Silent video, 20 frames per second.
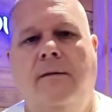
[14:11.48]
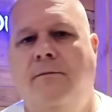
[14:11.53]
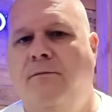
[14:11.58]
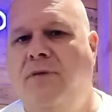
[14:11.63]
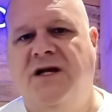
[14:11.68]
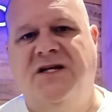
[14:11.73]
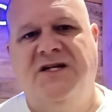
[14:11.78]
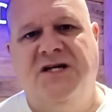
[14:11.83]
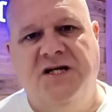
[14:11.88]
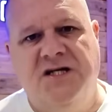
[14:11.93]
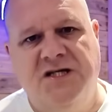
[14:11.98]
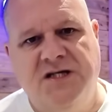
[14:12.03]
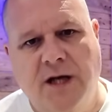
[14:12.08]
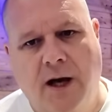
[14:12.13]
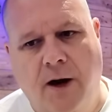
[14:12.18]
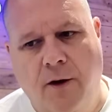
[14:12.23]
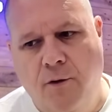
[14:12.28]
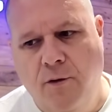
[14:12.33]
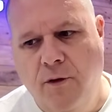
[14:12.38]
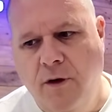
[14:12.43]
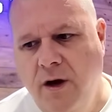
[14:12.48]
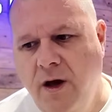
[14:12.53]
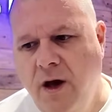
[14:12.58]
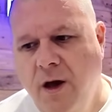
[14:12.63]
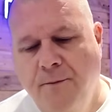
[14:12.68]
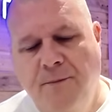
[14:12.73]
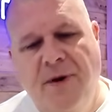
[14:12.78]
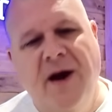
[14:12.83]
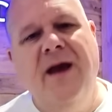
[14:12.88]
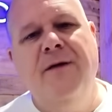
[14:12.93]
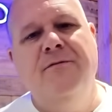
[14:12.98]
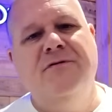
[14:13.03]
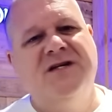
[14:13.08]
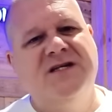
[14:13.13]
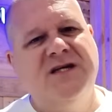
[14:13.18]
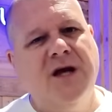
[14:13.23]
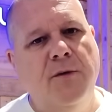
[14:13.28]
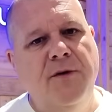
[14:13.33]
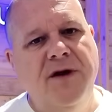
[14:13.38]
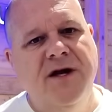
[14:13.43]
Bless his soul. But he was
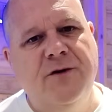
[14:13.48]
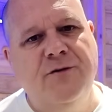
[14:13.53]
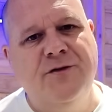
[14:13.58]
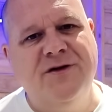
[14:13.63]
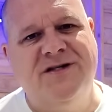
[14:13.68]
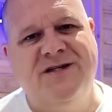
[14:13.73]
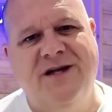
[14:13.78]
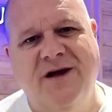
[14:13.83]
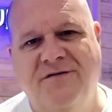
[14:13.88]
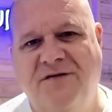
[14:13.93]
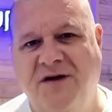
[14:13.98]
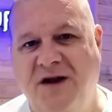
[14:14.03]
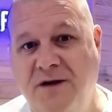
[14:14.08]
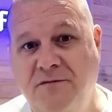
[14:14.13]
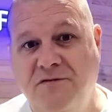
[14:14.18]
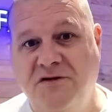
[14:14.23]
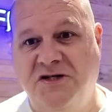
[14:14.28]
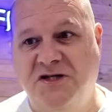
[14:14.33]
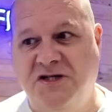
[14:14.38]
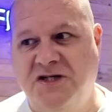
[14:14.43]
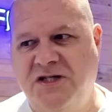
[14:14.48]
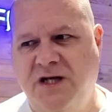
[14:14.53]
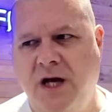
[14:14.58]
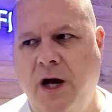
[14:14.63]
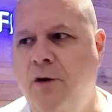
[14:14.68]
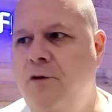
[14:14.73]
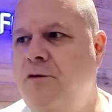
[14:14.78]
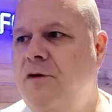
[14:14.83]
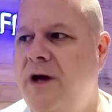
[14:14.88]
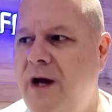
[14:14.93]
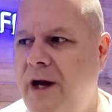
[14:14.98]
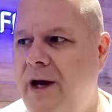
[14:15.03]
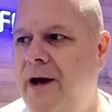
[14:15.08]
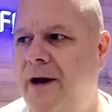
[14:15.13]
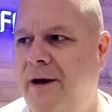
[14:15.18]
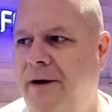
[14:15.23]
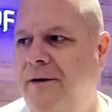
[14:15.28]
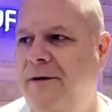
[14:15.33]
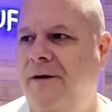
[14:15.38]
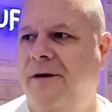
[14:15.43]
so inquisitive, and he was just so,
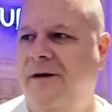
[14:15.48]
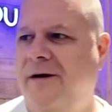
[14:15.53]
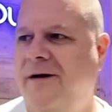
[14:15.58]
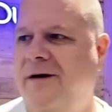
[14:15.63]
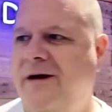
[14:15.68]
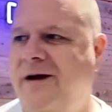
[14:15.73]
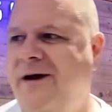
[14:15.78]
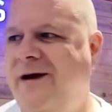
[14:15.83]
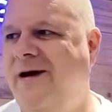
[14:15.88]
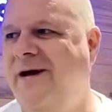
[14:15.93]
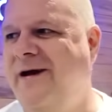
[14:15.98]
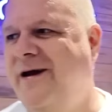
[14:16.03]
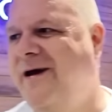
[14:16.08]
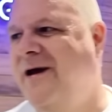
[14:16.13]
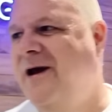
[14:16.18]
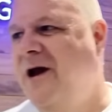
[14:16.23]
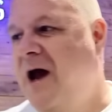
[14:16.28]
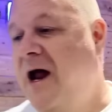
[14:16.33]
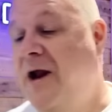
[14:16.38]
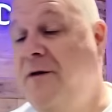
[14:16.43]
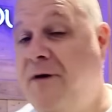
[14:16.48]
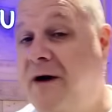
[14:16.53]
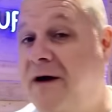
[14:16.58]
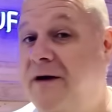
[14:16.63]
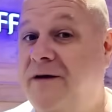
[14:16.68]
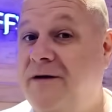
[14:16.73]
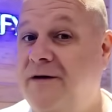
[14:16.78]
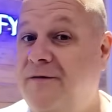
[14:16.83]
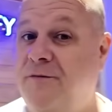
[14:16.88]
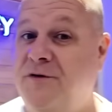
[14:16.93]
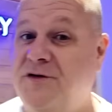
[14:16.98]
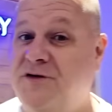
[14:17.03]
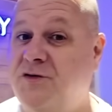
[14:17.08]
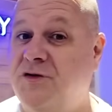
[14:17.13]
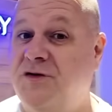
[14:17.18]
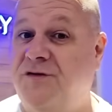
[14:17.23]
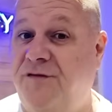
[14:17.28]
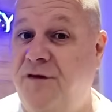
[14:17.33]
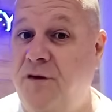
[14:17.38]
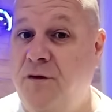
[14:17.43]
yeah. Anyway, went to
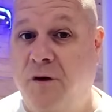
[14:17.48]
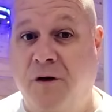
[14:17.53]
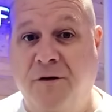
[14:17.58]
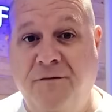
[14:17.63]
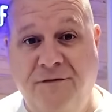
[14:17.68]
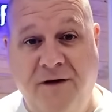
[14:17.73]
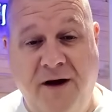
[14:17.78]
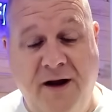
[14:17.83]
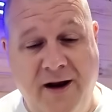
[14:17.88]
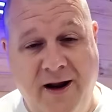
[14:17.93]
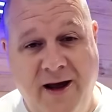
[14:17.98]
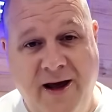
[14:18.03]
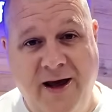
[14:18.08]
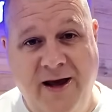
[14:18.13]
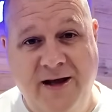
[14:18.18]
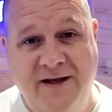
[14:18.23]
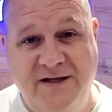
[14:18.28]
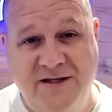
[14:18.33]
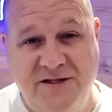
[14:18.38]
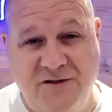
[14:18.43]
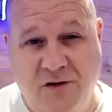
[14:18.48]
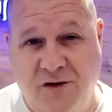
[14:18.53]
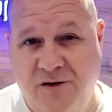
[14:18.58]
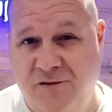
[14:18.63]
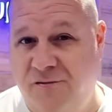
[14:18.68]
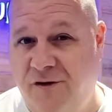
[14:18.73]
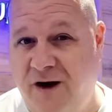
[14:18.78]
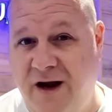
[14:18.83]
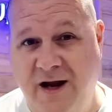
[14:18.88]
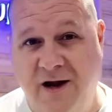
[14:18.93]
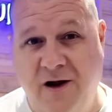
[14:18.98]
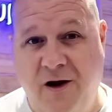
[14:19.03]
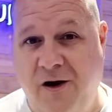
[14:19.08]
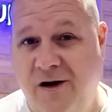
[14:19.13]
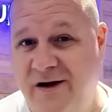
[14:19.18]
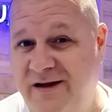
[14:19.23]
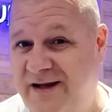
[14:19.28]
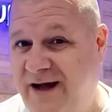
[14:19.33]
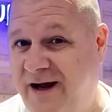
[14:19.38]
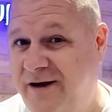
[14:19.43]
his funeral, found out he designed radar,
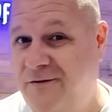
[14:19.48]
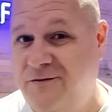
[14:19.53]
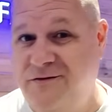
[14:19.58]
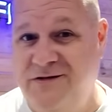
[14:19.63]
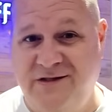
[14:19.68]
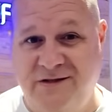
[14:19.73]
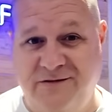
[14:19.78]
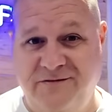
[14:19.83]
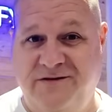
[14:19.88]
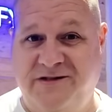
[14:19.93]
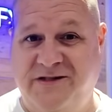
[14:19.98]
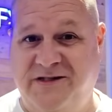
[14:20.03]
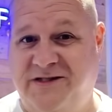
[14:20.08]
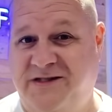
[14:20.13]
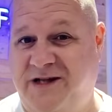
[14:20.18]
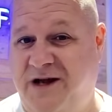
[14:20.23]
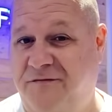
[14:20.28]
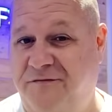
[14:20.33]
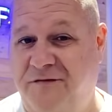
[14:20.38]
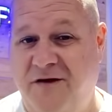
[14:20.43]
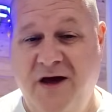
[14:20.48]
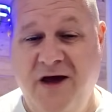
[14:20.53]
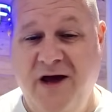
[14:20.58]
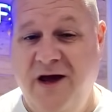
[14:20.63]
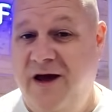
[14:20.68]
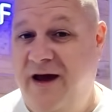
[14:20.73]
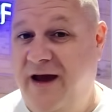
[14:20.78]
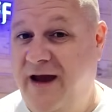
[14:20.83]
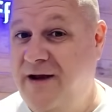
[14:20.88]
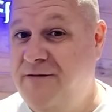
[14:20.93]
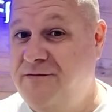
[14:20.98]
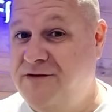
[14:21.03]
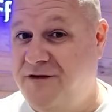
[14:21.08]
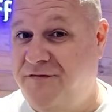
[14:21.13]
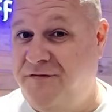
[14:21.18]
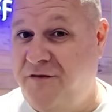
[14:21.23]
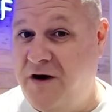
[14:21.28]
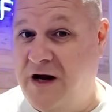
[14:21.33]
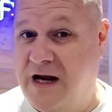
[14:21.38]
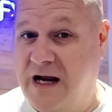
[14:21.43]
he'd done all sorts of stuff. He was a
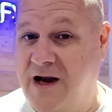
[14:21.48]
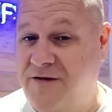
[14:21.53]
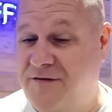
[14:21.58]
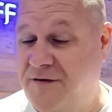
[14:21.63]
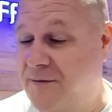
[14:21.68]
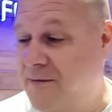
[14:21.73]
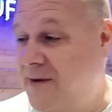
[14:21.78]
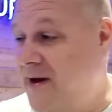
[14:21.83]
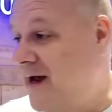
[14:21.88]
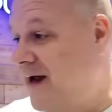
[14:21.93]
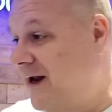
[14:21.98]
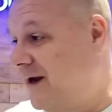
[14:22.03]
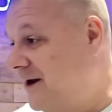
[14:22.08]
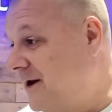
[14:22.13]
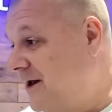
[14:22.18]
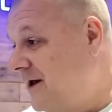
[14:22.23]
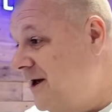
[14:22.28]
very clever man.